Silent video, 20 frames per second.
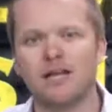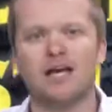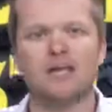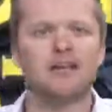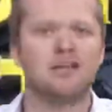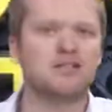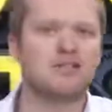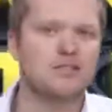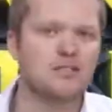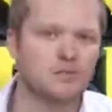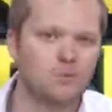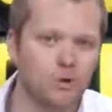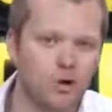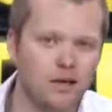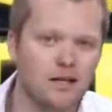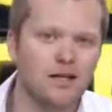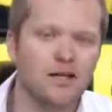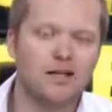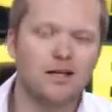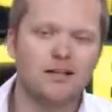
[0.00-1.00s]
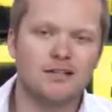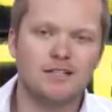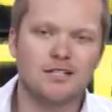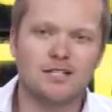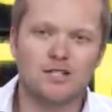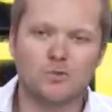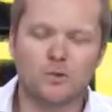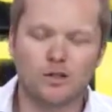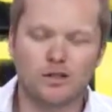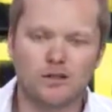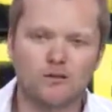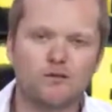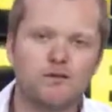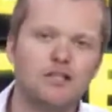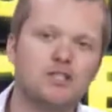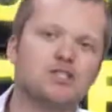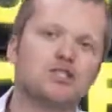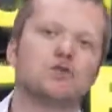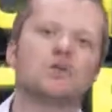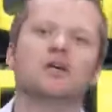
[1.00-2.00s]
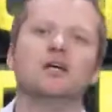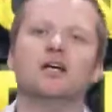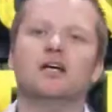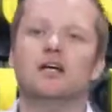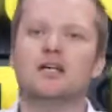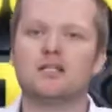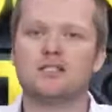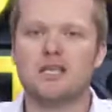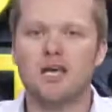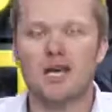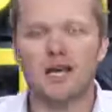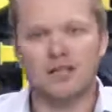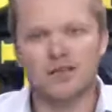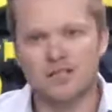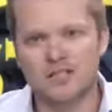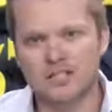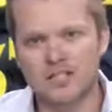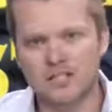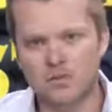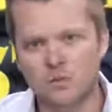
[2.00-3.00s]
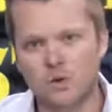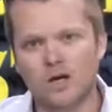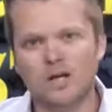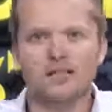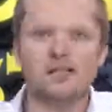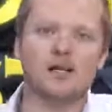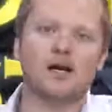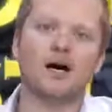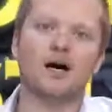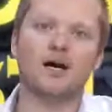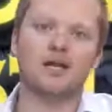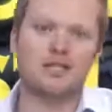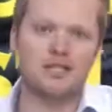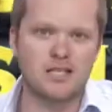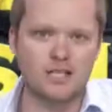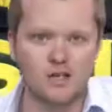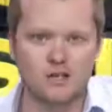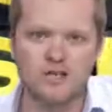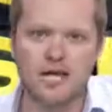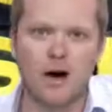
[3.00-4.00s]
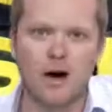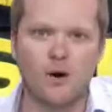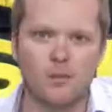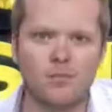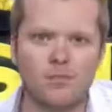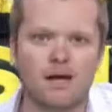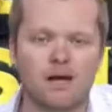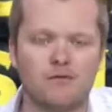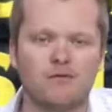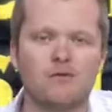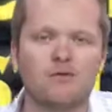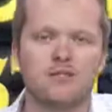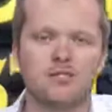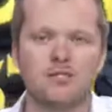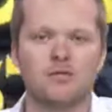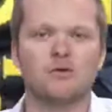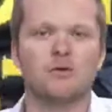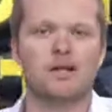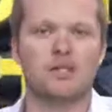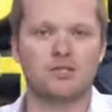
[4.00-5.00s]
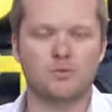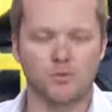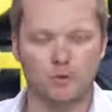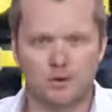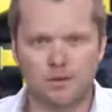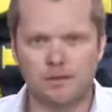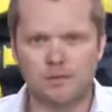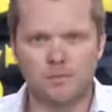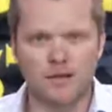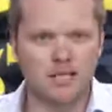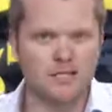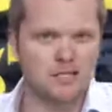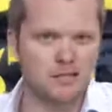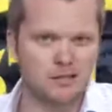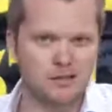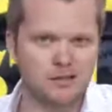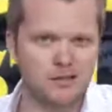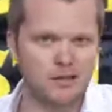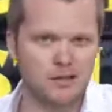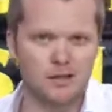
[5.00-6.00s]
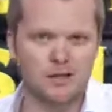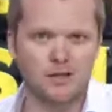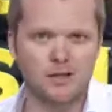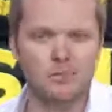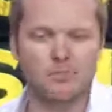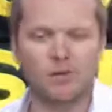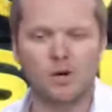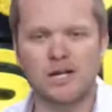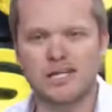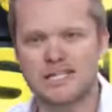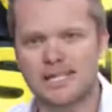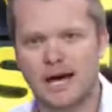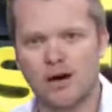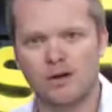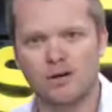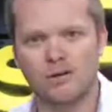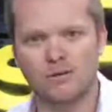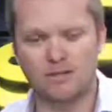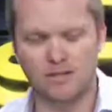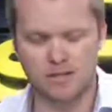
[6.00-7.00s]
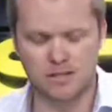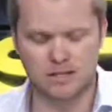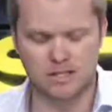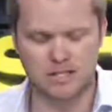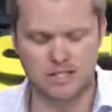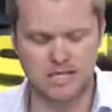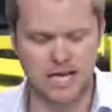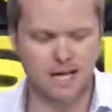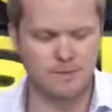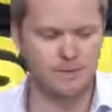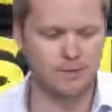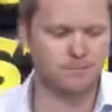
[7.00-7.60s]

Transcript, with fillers: Hey, this is what this is what the feature is, this is what it does, here's how it benefits you. That's really basically the, the breakdown of the, the statement.